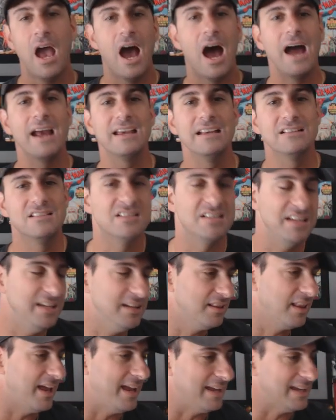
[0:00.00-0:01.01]
I could
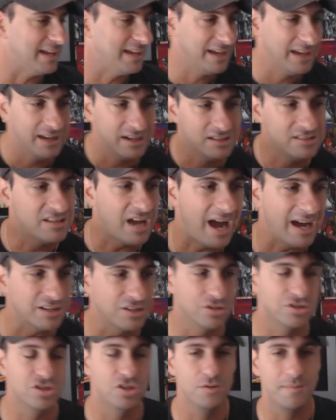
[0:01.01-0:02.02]
see, like,
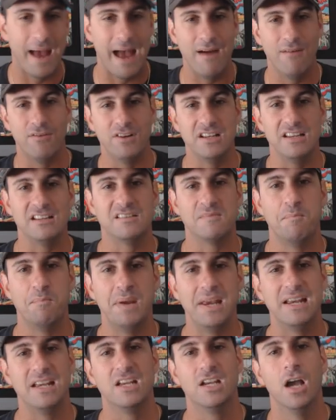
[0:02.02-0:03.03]
Dr. Doom having this
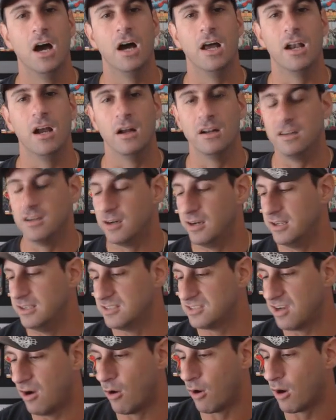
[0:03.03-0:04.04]
big gut under
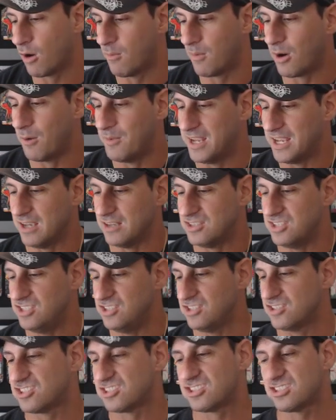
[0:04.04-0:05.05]
his armor because he
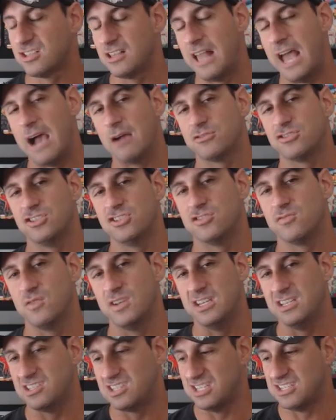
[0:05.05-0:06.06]
just slouches when
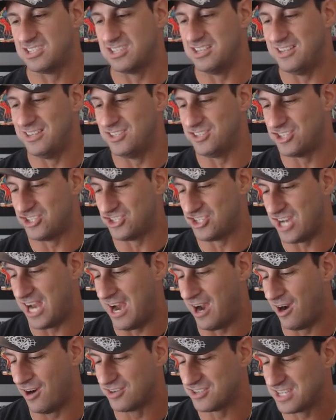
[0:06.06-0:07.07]
he sits in his
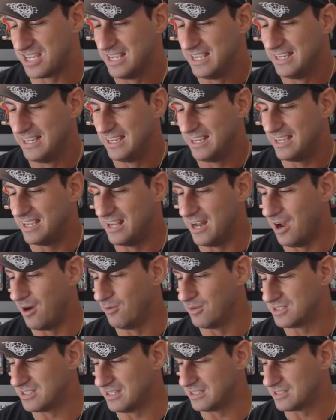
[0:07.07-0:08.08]
chairs, you know,
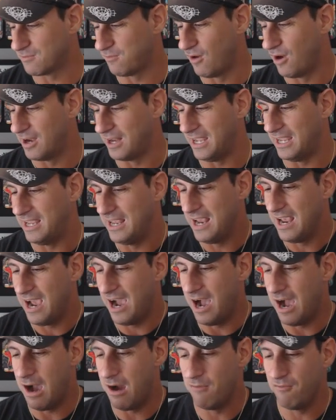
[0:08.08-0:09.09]
which is funny.
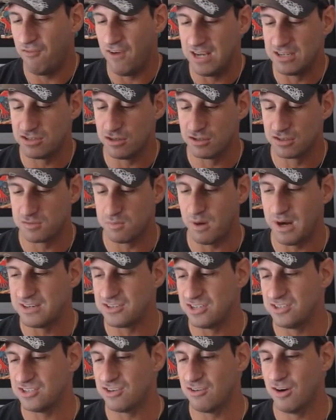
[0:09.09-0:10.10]
Facial
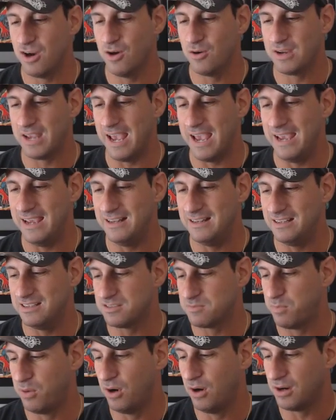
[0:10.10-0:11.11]
expressions are okay in
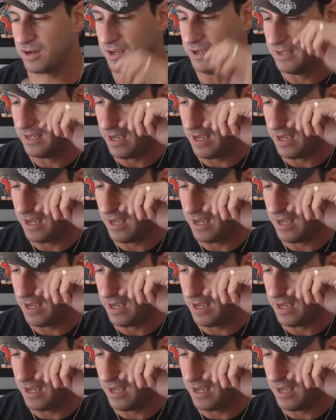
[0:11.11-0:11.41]
this book.